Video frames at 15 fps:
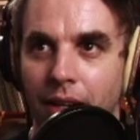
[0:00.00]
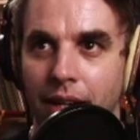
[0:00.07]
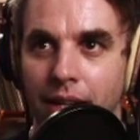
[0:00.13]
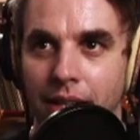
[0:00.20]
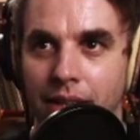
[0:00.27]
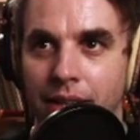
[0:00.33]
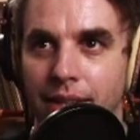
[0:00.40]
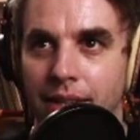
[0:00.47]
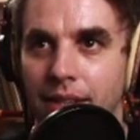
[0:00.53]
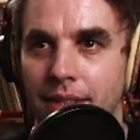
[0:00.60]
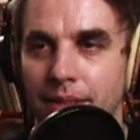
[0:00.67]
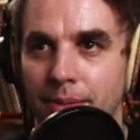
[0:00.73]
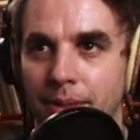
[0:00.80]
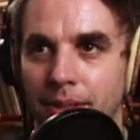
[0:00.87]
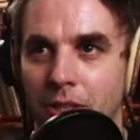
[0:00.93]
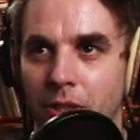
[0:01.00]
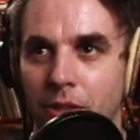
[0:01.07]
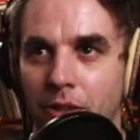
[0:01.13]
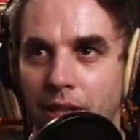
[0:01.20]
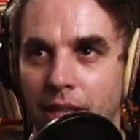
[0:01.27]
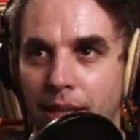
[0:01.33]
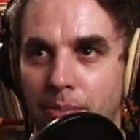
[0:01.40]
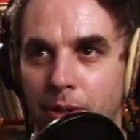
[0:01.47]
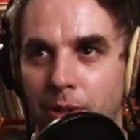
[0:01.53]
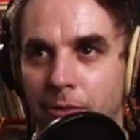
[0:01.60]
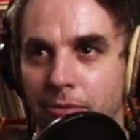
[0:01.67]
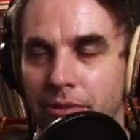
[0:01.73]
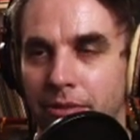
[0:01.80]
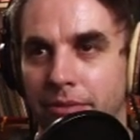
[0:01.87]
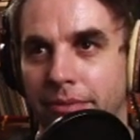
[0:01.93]
All right, and this was your greedy
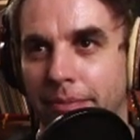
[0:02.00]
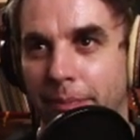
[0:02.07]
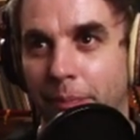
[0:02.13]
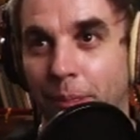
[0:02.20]
move.